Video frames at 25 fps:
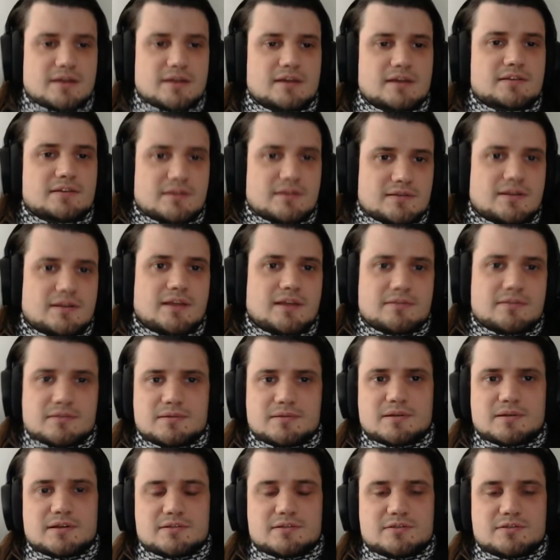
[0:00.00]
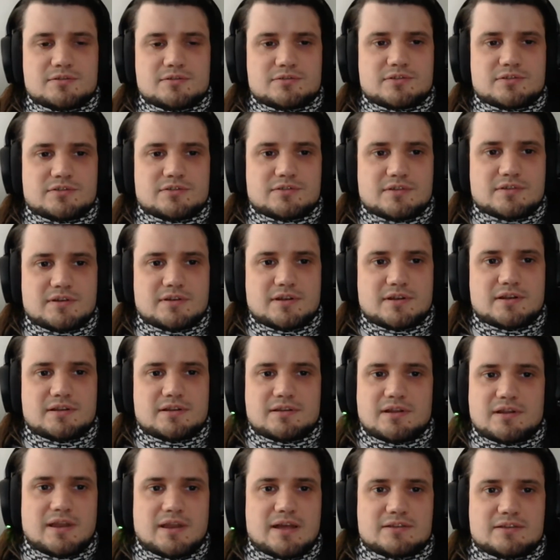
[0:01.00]
then it uses the
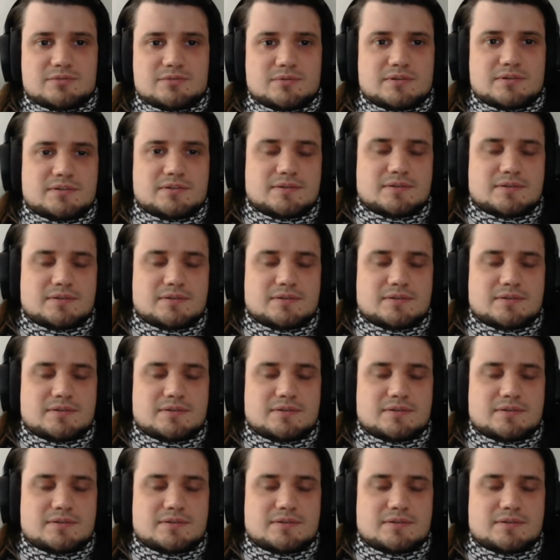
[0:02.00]
last one.